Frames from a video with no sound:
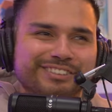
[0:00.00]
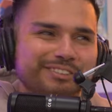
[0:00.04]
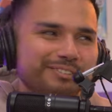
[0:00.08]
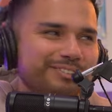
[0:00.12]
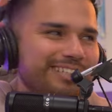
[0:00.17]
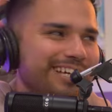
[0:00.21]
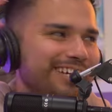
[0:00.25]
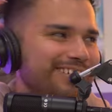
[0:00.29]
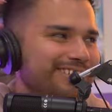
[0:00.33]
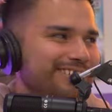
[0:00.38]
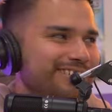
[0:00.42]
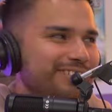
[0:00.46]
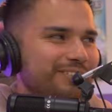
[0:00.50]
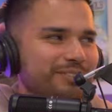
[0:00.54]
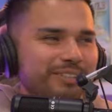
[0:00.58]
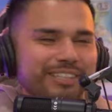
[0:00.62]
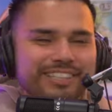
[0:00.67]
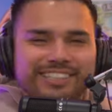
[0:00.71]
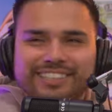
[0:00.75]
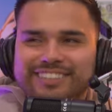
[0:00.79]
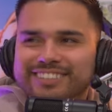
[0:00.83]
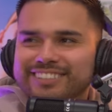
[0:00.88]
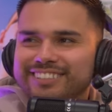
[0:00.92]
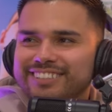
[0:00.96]
two thousand
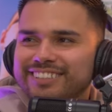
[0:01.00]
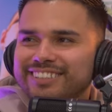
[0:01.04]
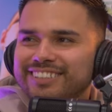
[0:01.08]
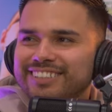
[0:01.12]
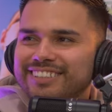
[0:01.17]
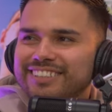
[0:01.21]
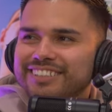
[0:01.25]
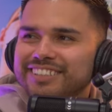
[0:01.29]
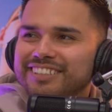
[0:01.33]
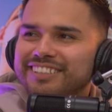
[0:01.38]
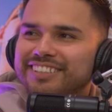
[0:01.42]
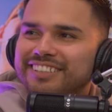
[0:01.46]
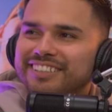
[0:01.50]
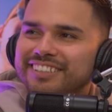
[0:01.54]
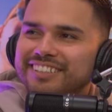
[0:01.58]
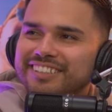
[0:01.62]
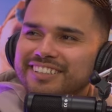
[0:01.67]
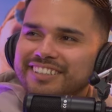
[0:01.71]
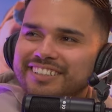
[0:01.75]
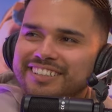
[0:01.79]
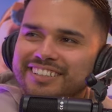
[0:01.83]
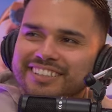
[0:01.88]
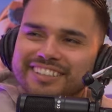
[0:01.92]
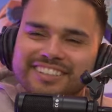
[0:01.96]
away. Yeah.
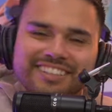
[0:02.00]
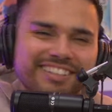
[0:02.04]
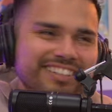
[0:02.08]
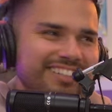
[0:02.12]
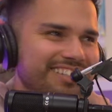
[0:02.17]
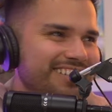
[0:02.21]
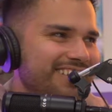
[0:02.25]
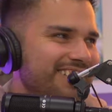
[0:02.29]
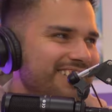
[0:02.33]
when